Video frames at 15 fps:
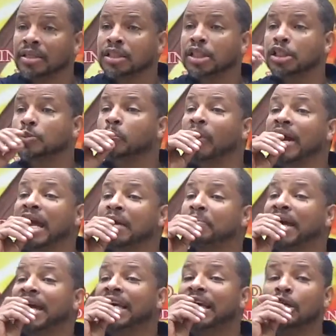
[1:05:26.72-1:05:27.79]
To spring
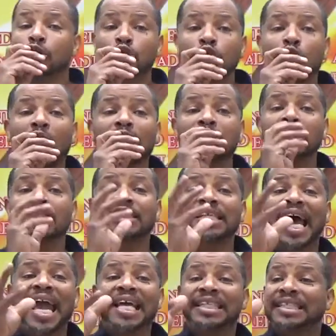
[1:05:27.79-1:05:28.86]
means you start to
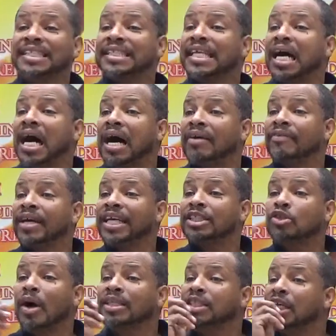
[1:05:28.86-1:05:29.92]
say stuff. It
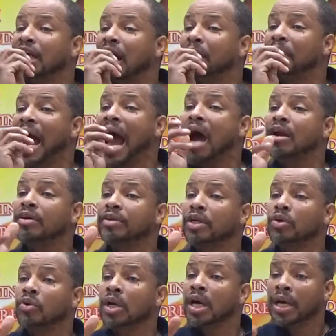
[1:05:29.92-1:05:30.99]
starts to come out of
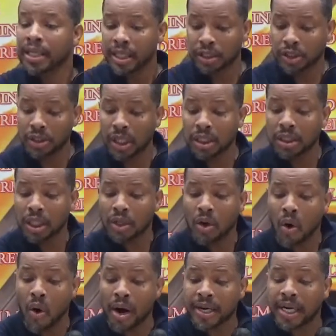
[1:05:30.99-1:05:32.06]
you. The, the, the
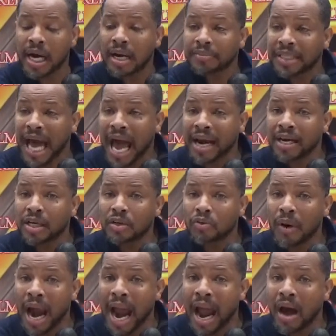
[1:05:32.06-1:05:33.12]
corn comes out of the
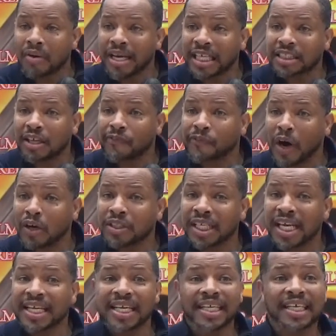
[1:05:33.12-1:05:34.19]
ground. That's the
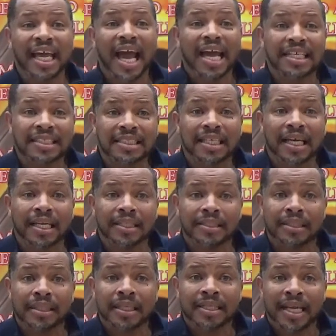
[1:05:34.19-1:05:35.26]
first
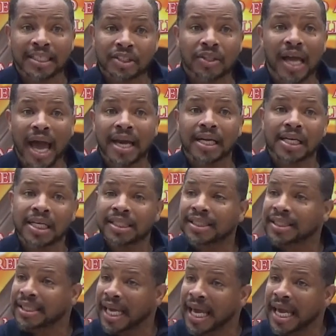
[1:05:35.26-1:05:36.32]
indication that you got a good
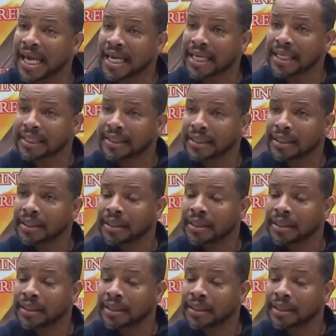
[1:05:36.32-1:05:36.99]
seed.